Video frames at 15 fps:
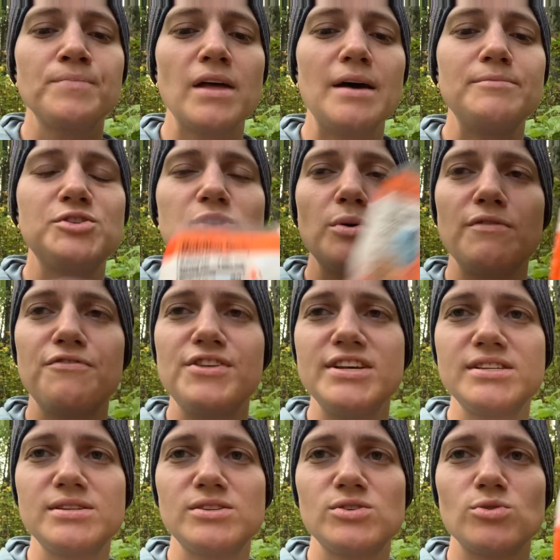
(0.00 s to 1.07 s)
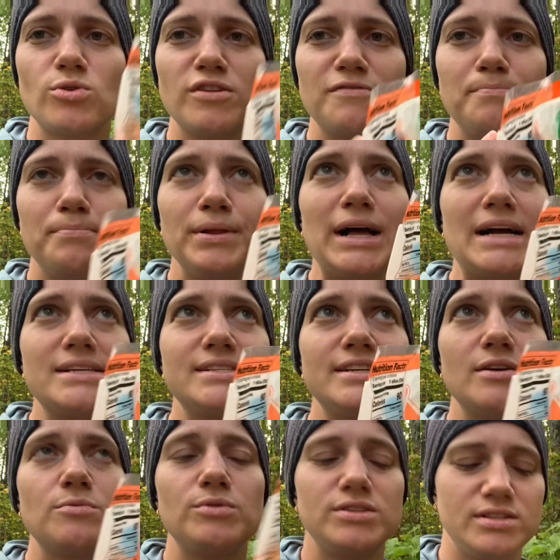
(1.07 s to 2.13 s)
So if this sort of
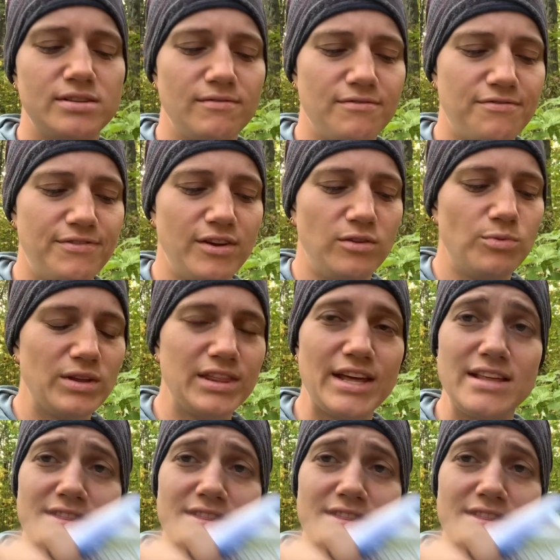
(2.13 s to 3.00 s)
plastic was filled with like